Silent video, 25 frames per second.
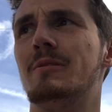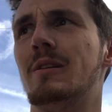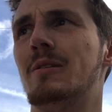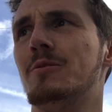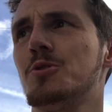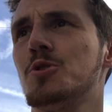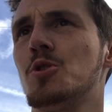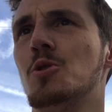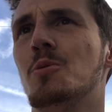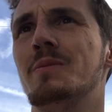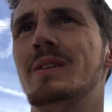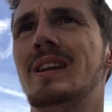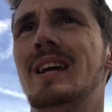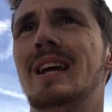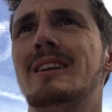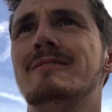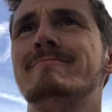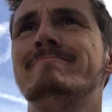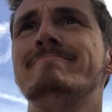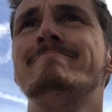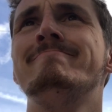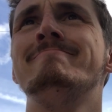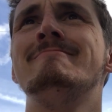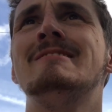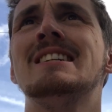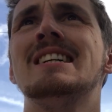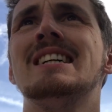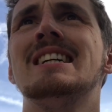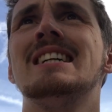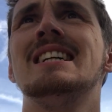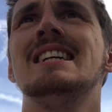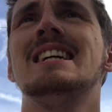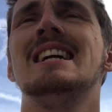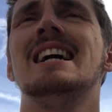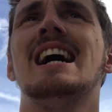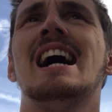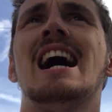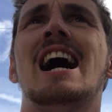when I was coming in,
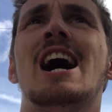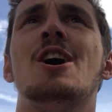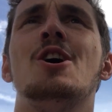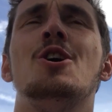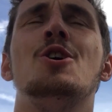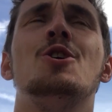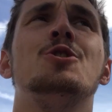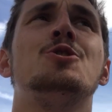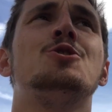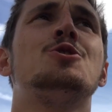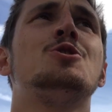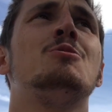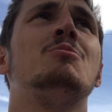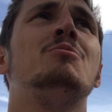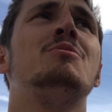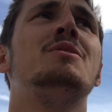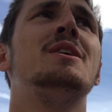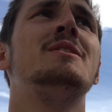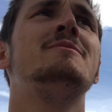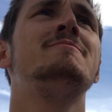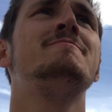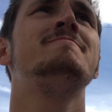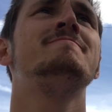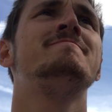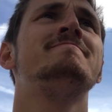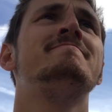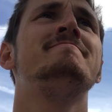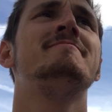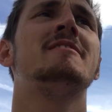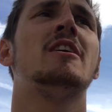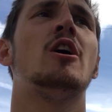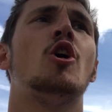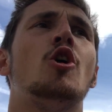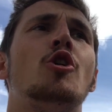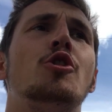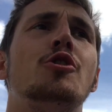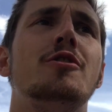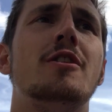I heard something.
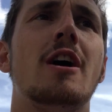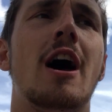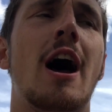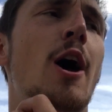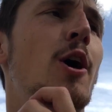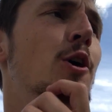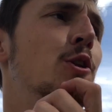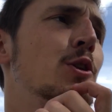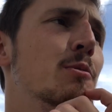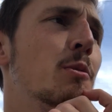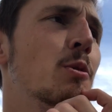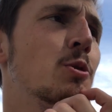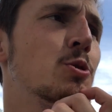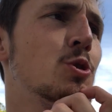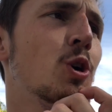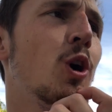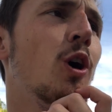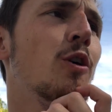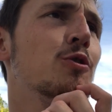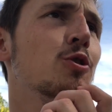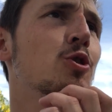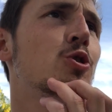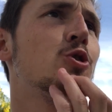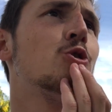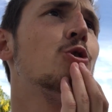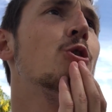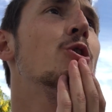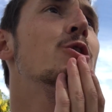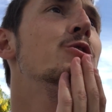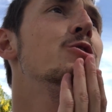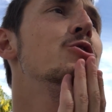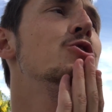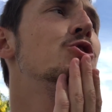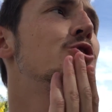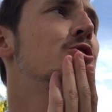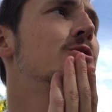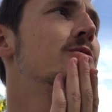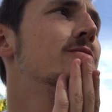I heard, I heard the most awful
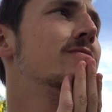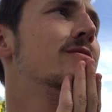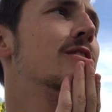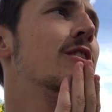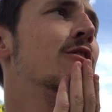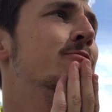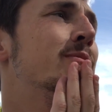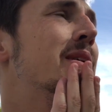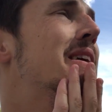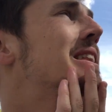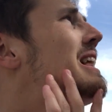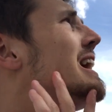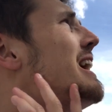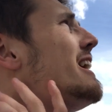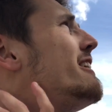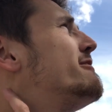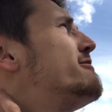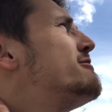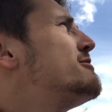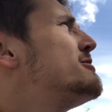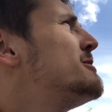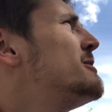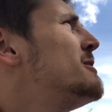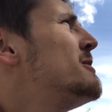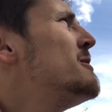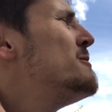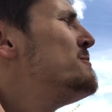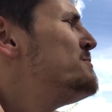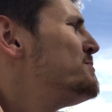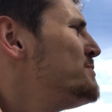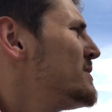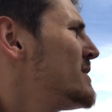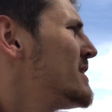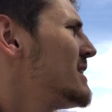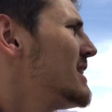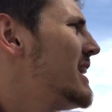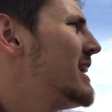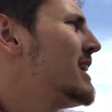crunch of my life.
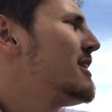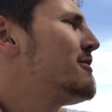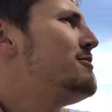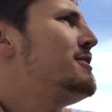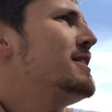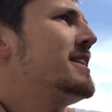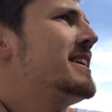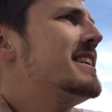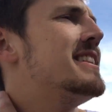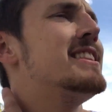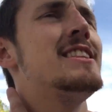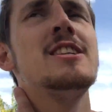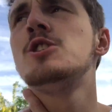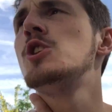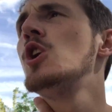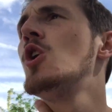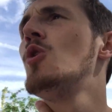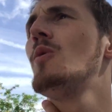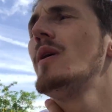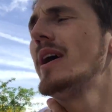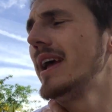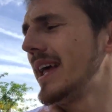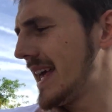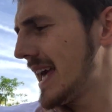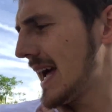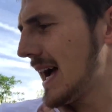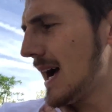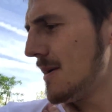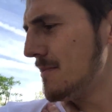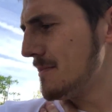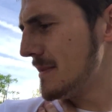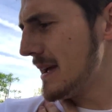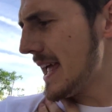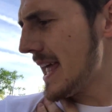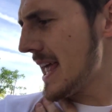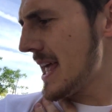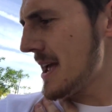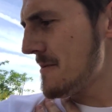And I figured there's no way it can't
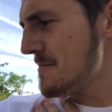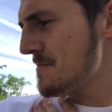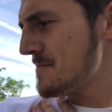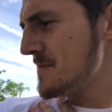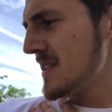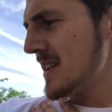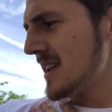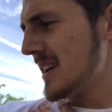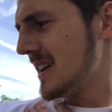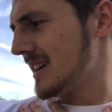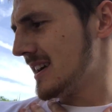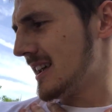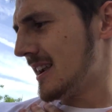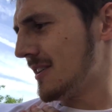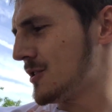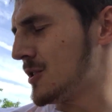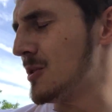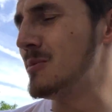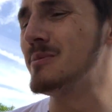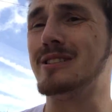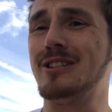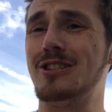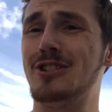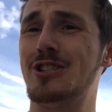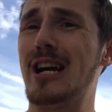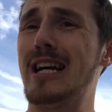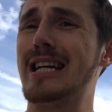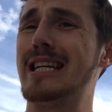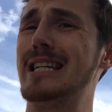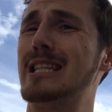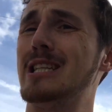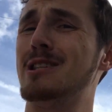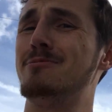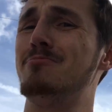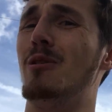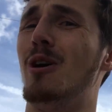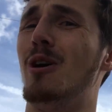be. And I've come to check it this